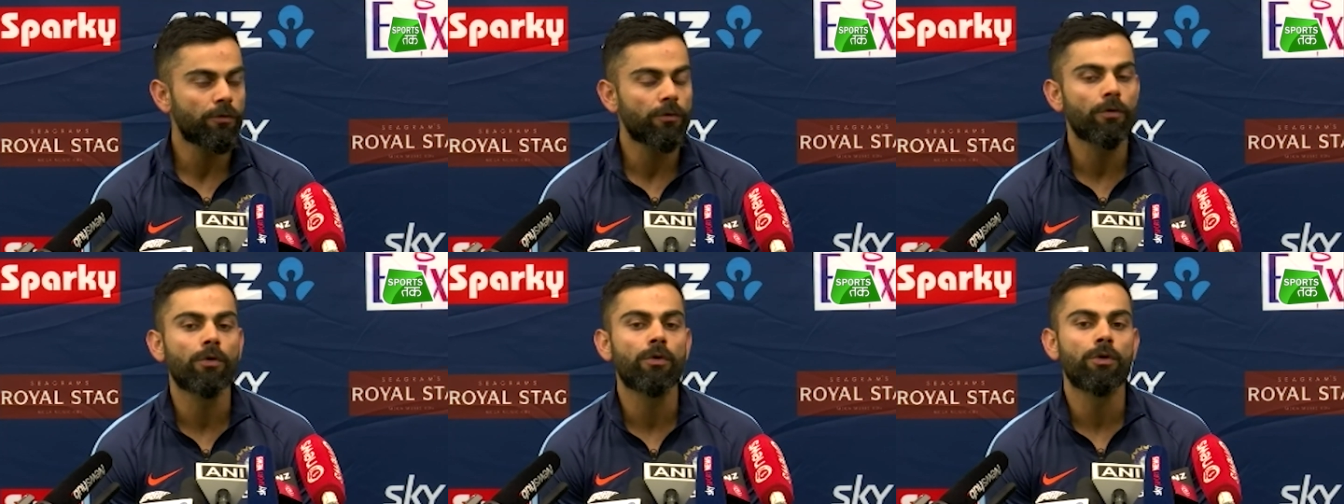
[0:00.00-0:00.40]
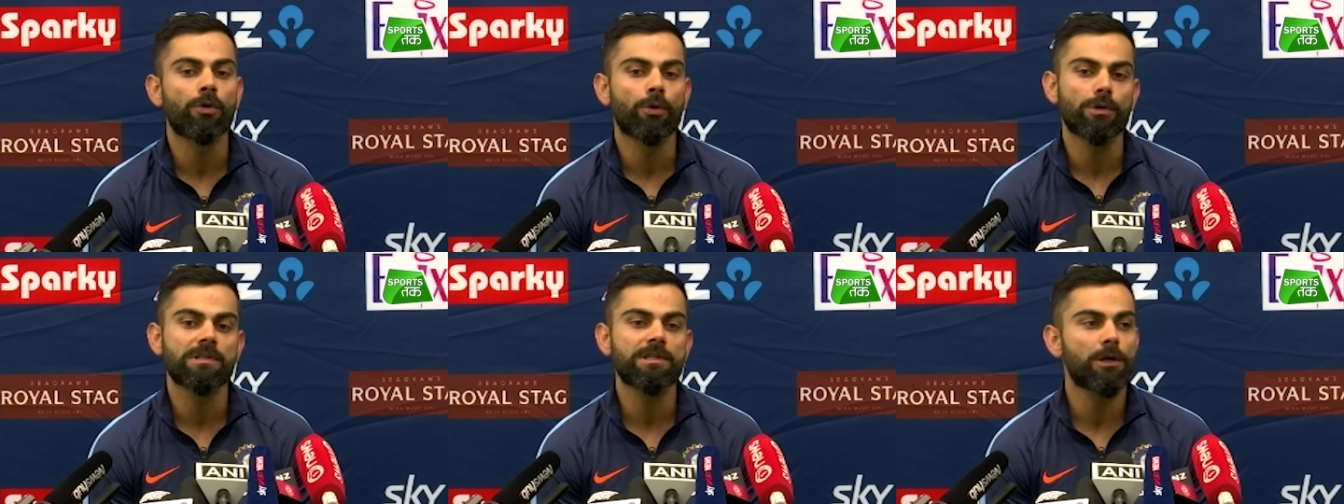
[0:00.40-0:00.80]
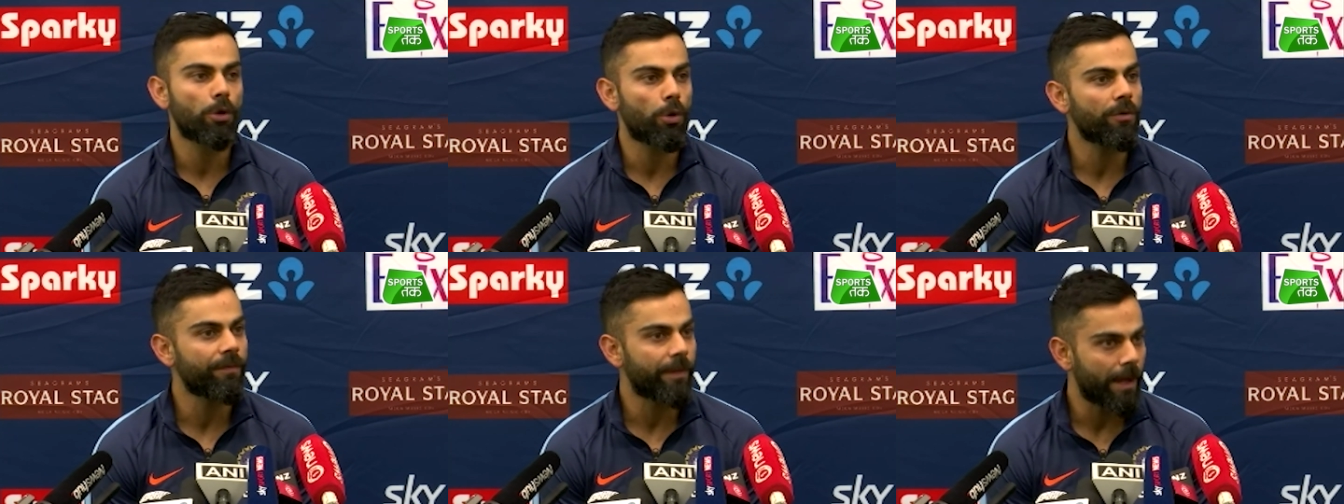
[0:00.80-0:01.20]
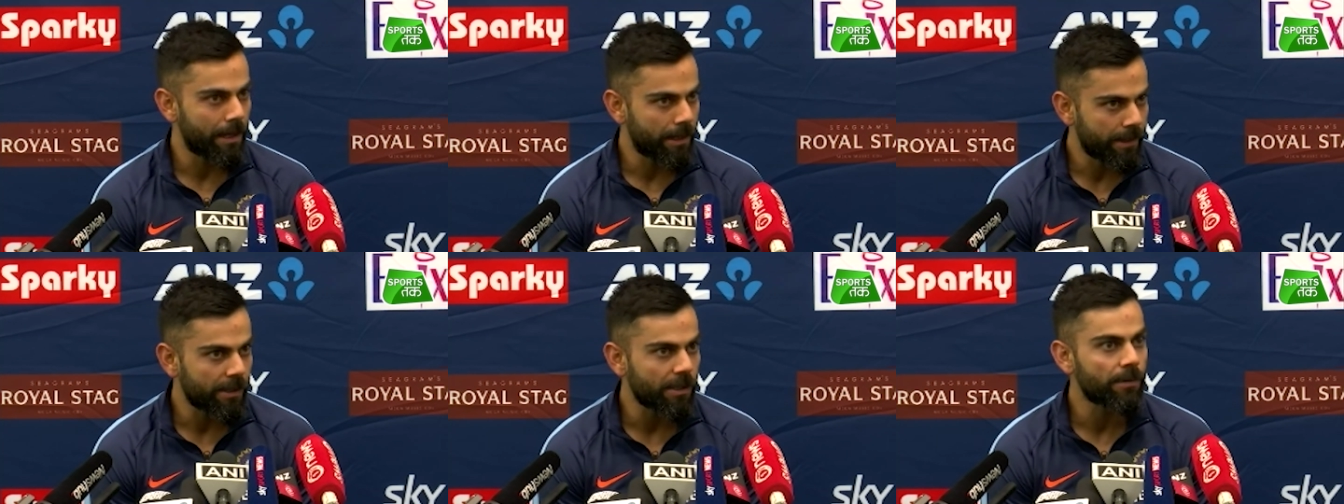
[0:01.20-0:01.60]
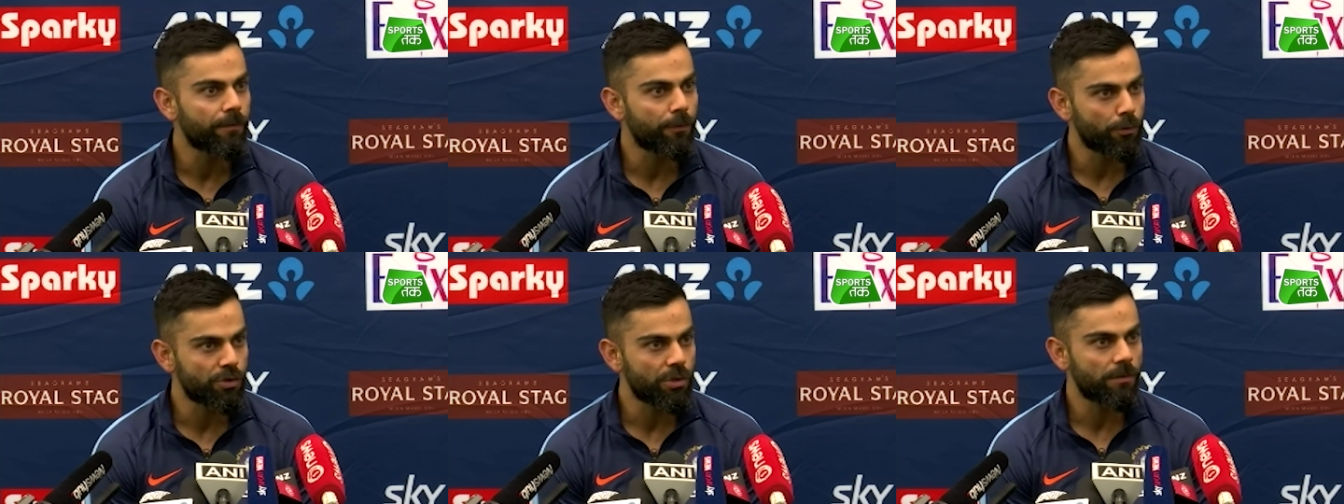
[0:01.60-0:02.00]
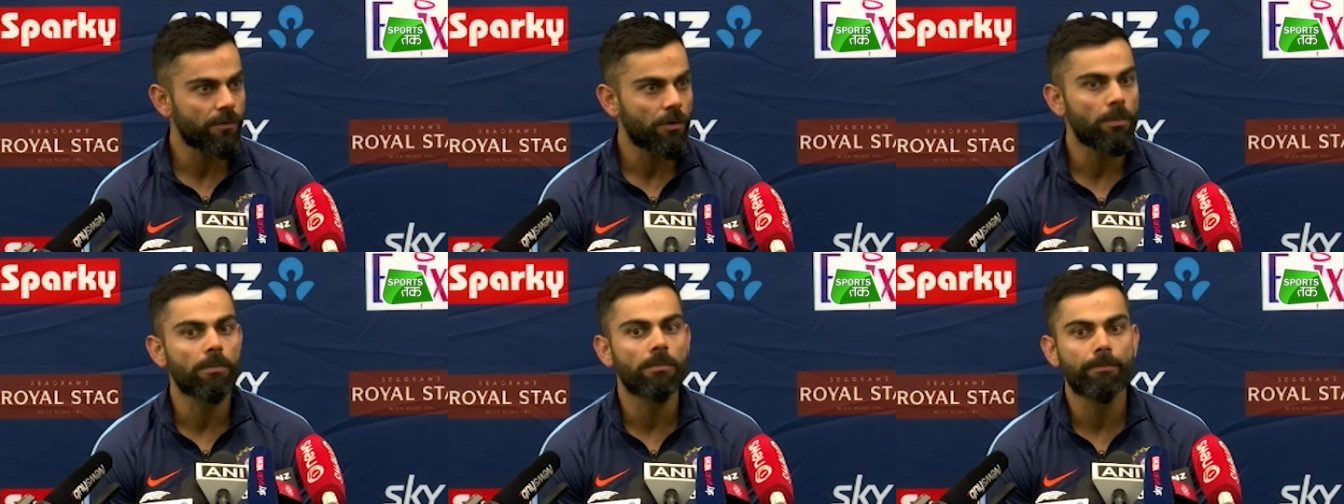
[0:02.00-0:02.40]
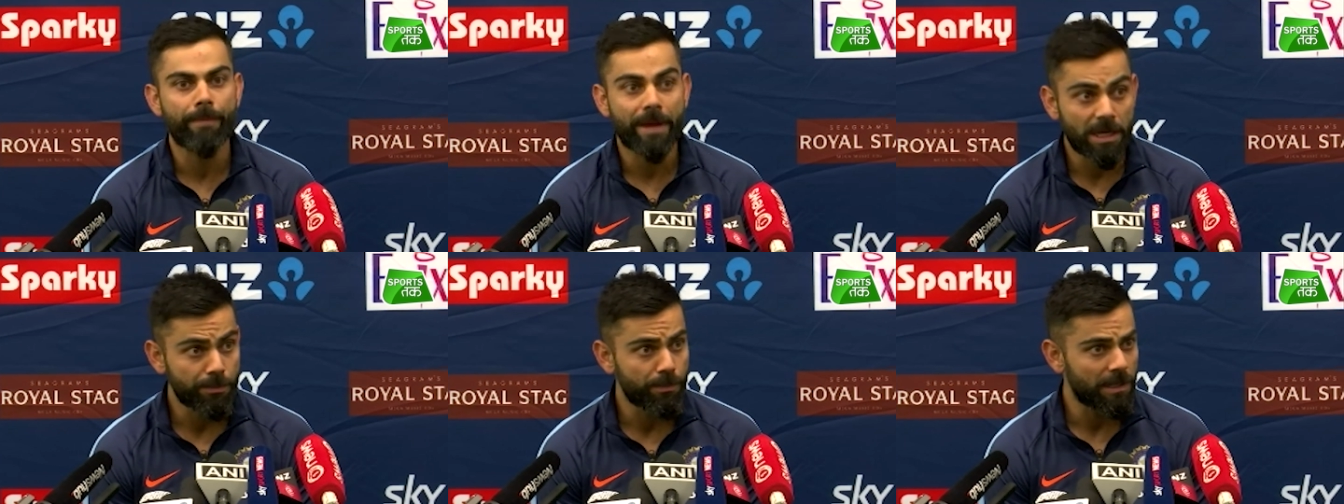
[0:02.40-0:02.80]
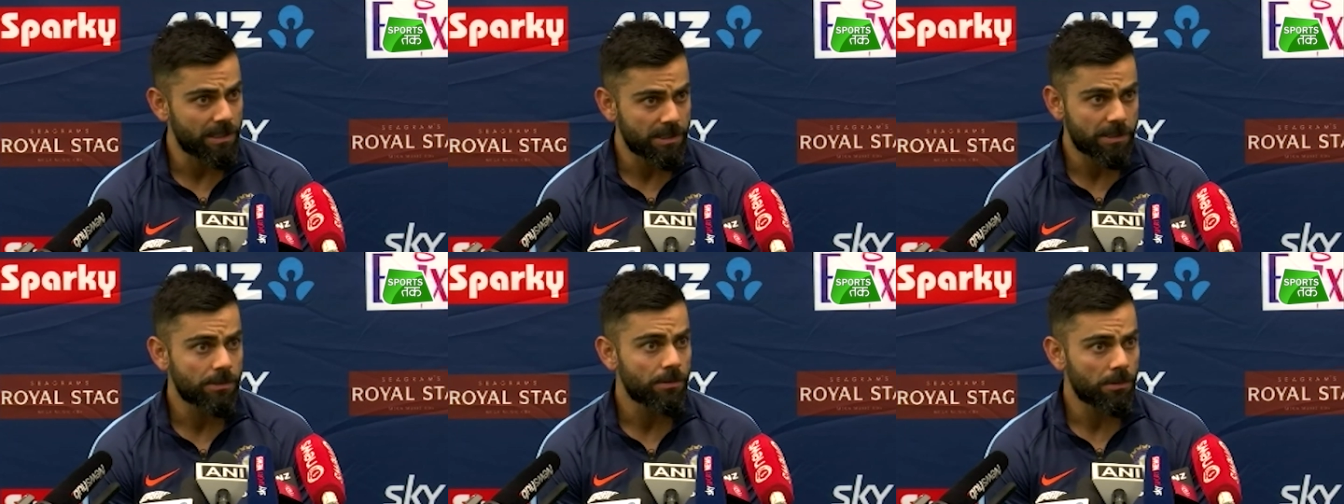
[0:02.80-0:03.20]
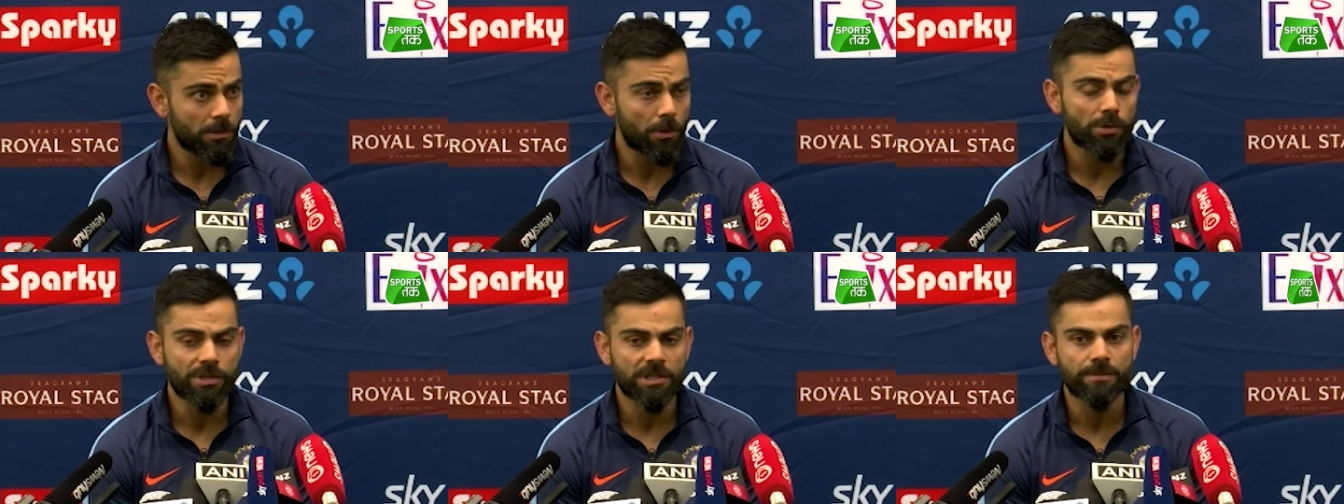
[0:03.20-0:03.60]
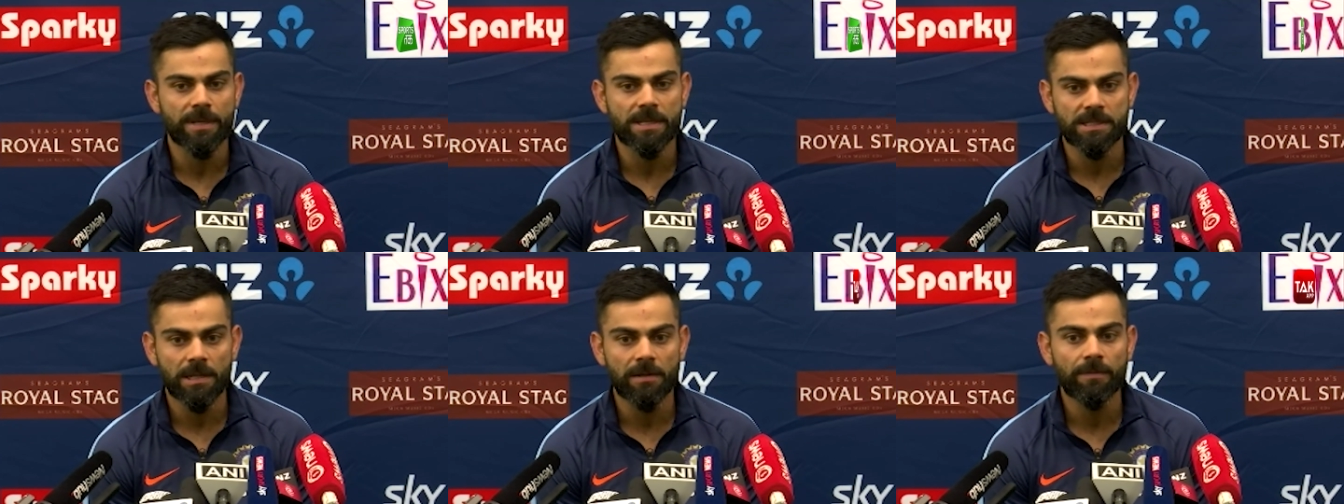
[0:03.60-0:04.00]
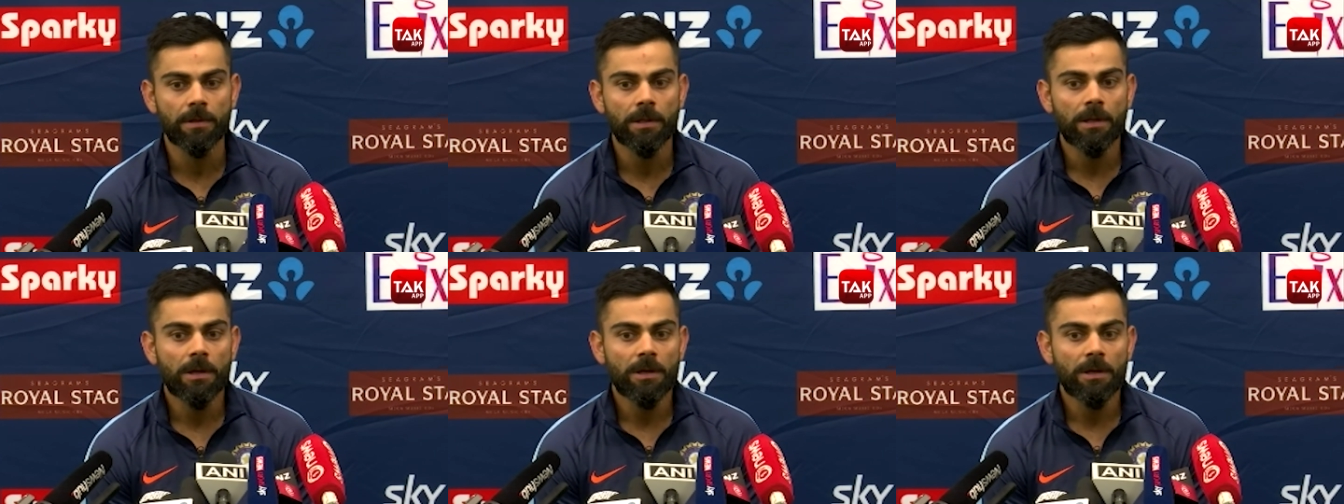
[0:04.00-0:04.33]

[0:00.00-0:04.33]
So you're going to see a lot of that in future from many players, not just myself,